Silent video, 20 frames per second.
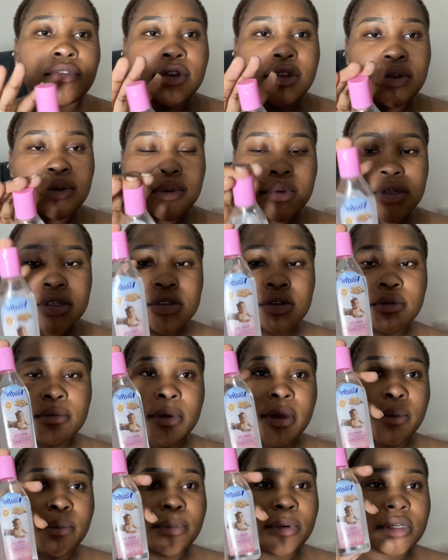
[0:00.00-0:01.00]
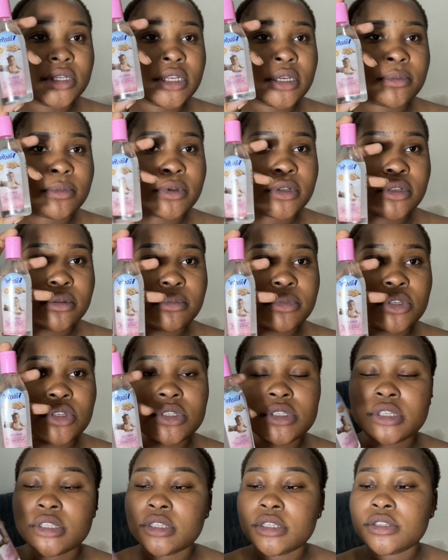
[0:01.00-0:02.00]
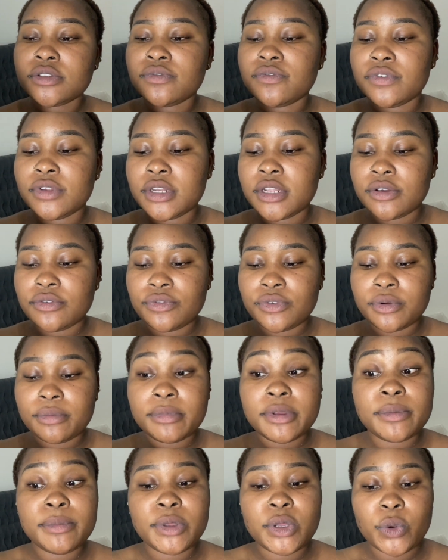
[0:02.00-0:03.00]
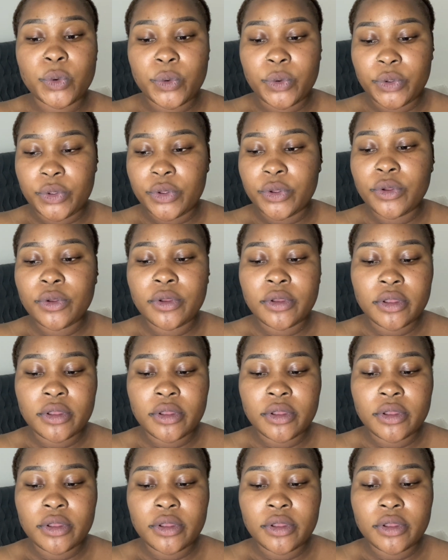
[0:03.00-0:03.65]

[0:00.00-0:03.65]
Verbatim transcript: for the rest of my body i'm going to be using this for baby oil